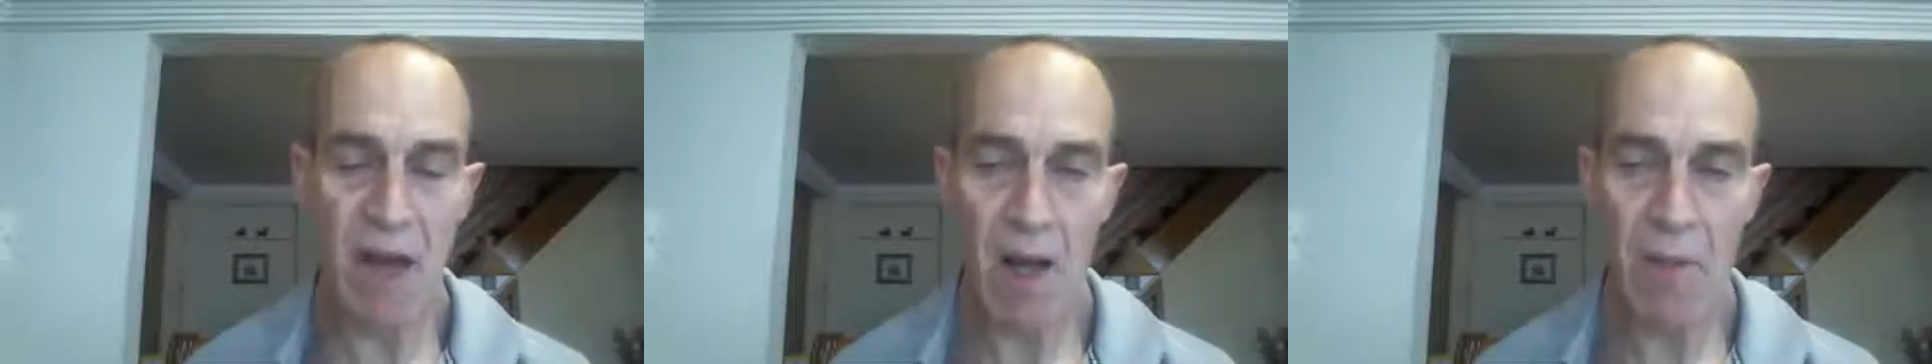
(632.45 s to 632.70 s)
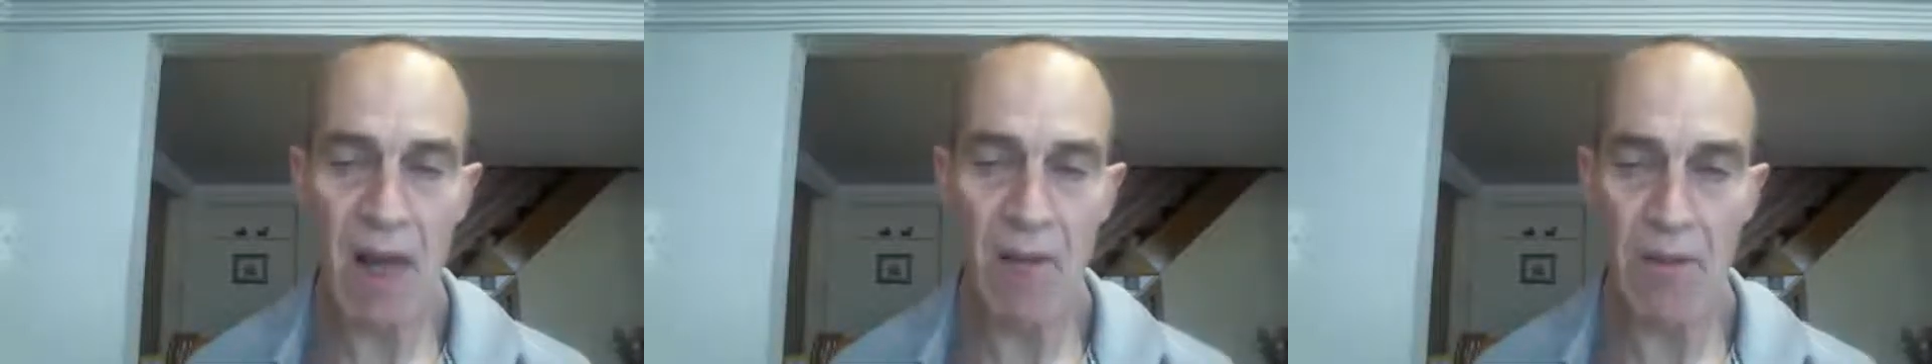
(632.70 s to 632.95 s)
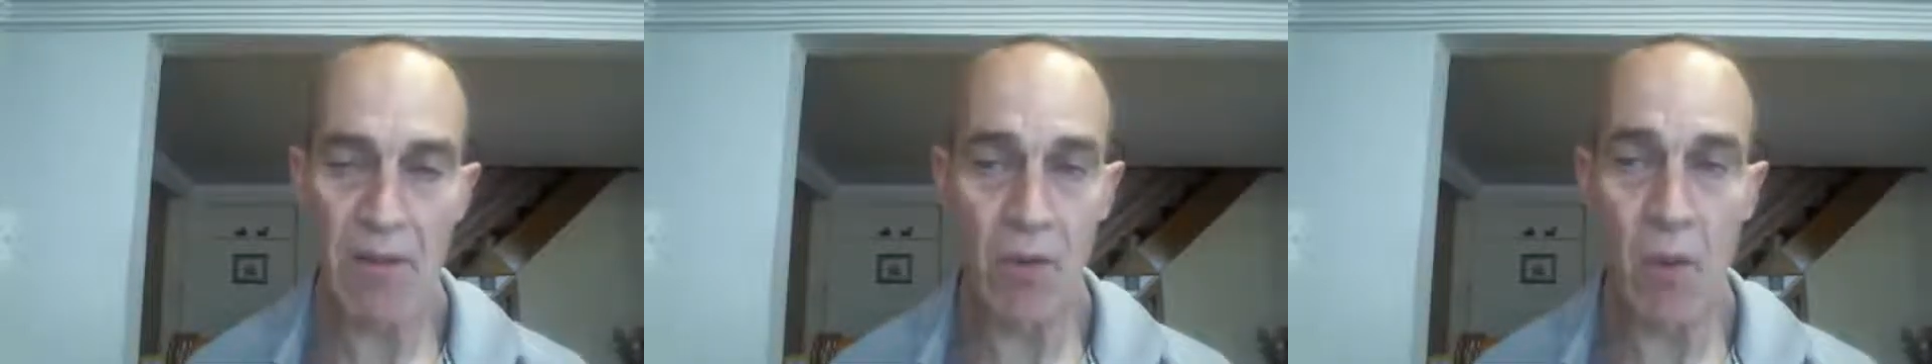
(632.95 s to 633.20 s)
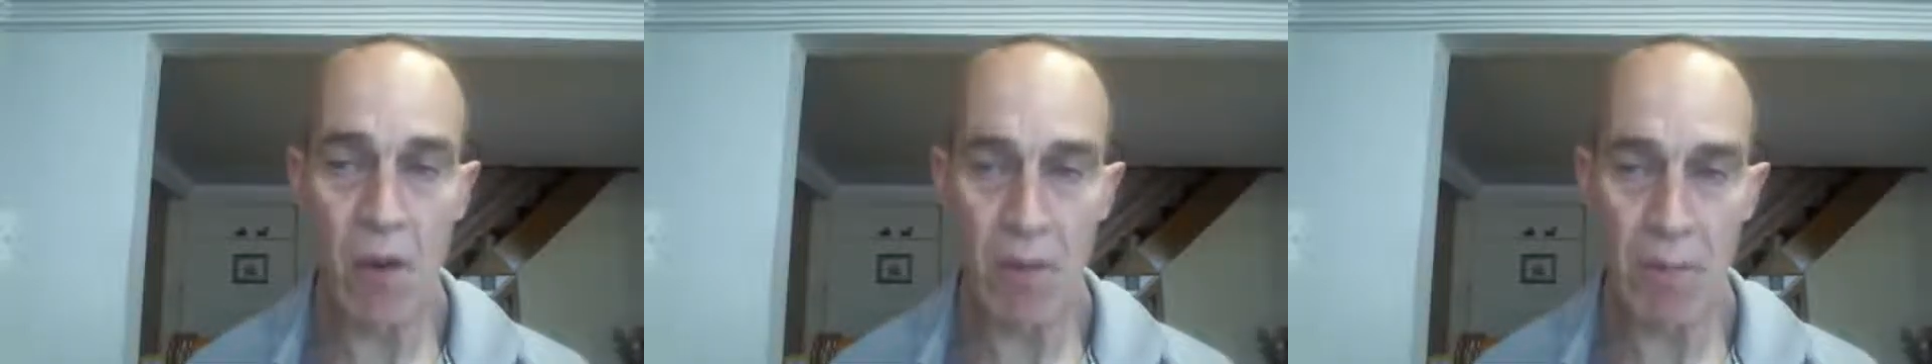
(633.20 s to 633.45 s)
about
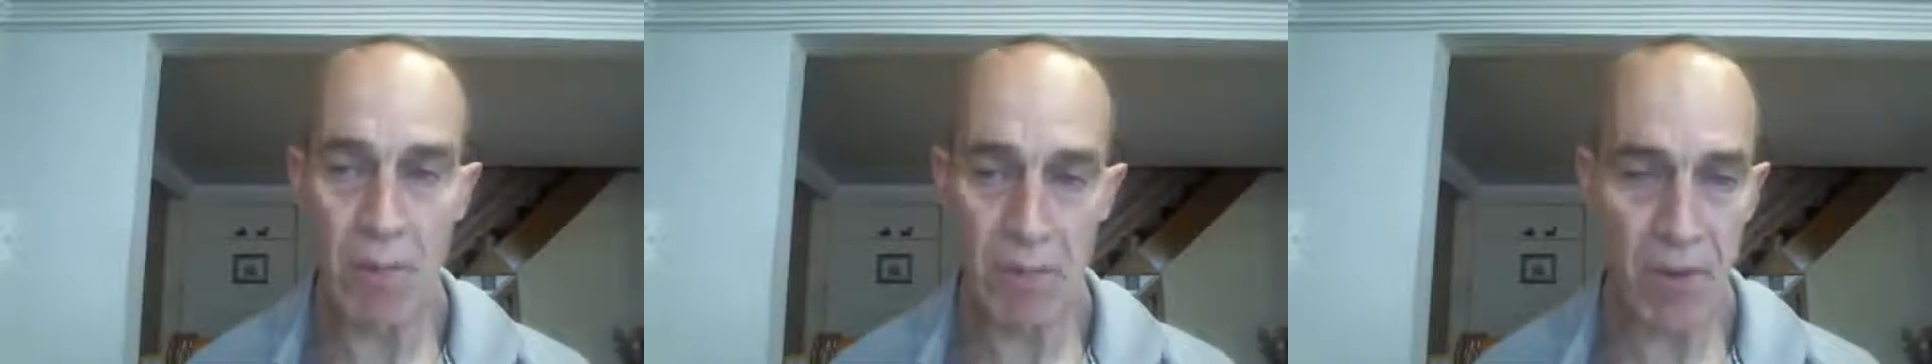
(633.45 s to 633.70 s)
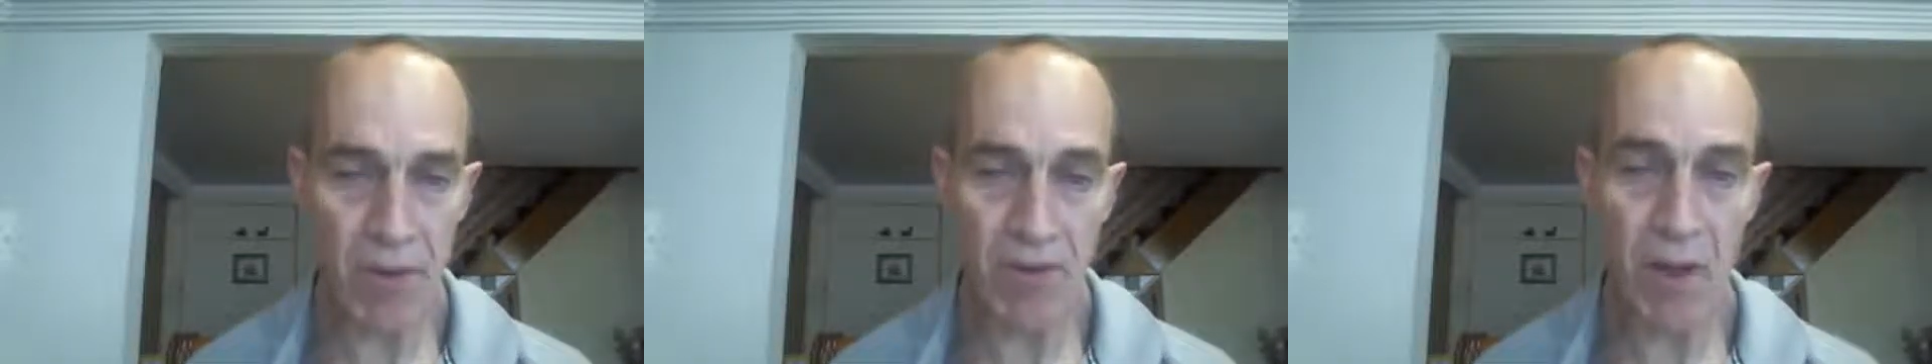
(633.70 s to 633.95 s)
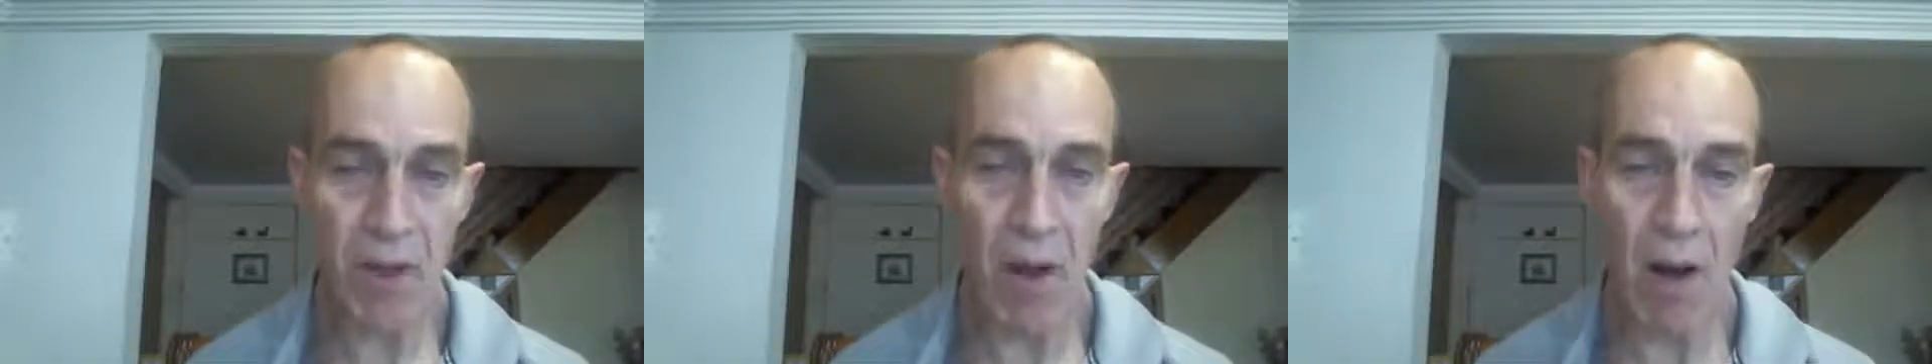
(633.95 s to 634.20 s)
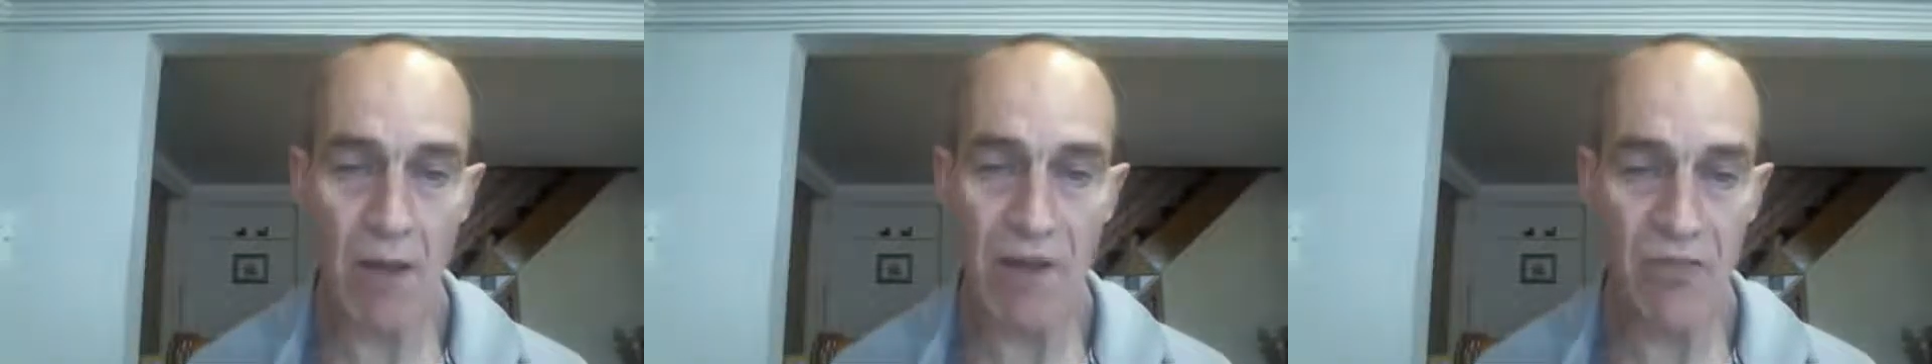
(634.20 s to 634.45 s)
your personal
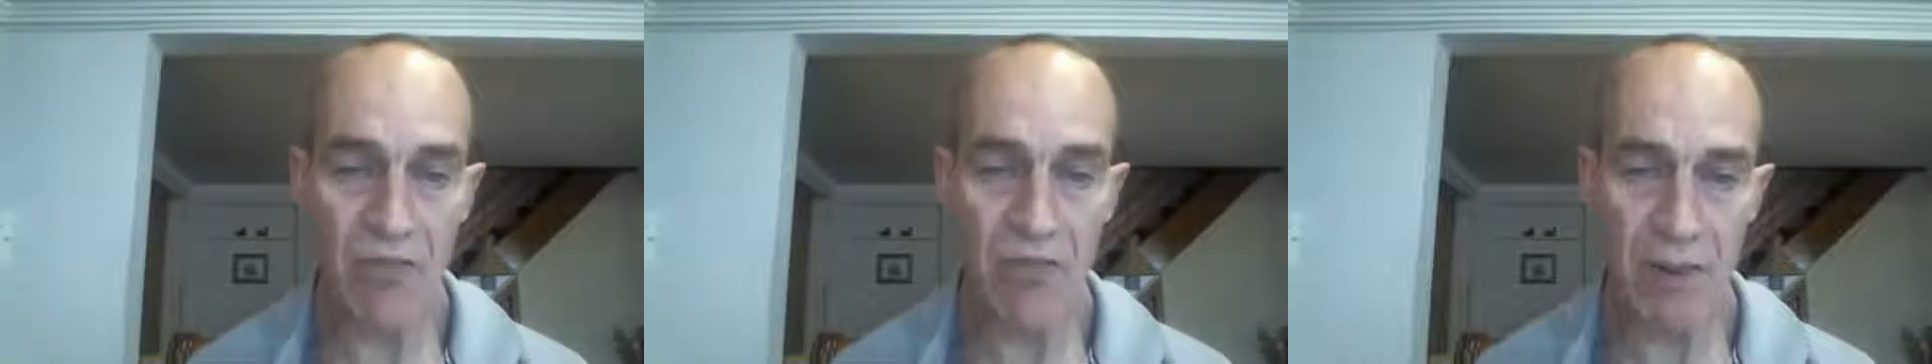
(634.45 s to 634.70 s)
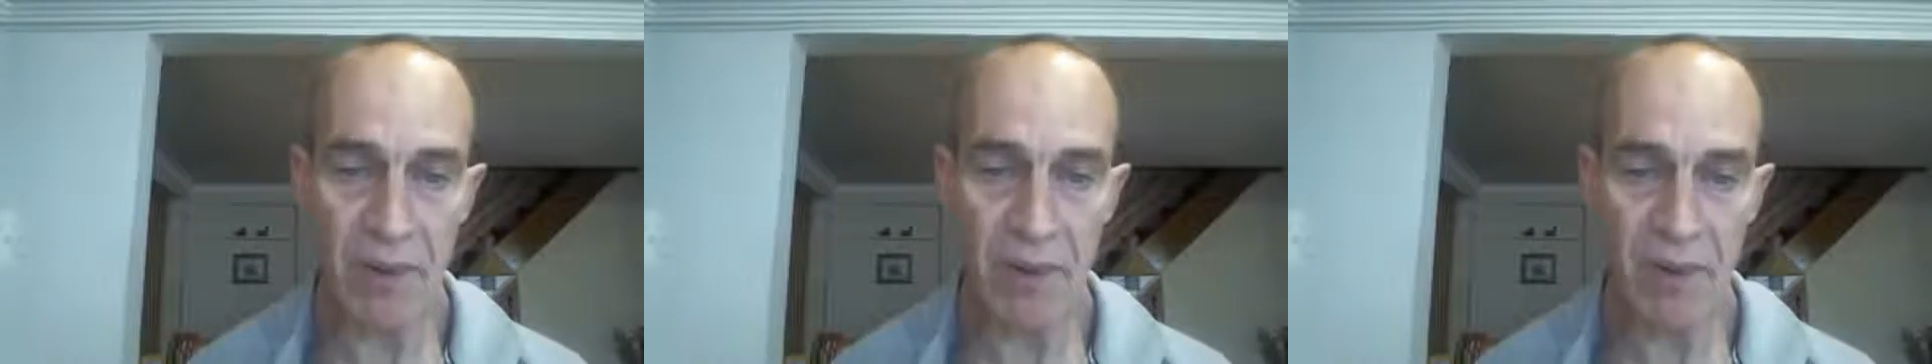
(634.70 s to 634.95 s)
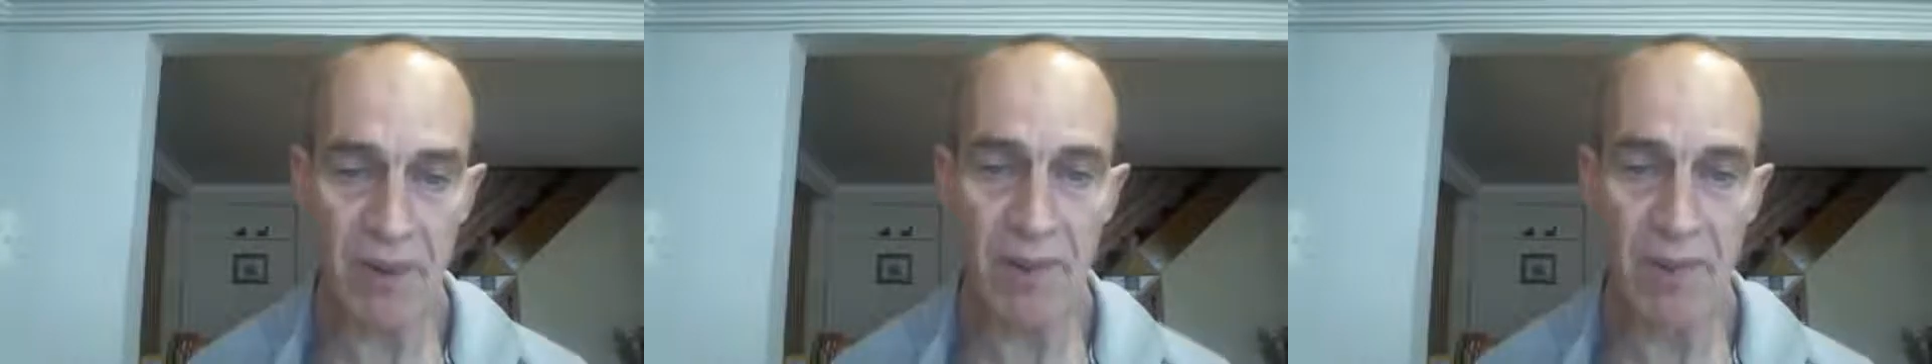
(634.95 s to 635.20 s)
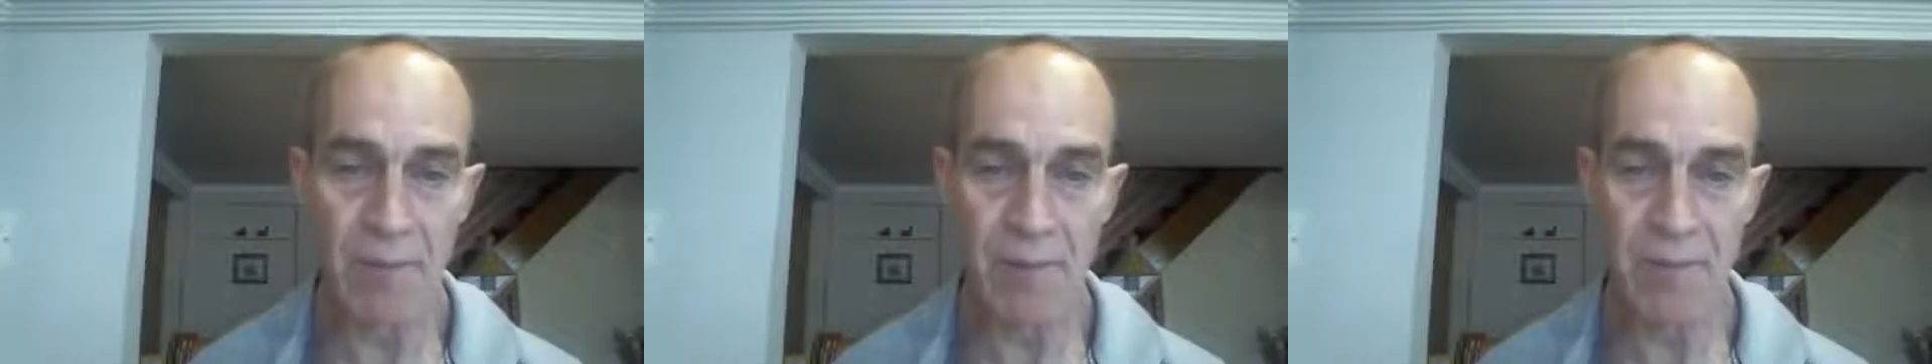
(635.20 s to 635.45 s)
unacceptability.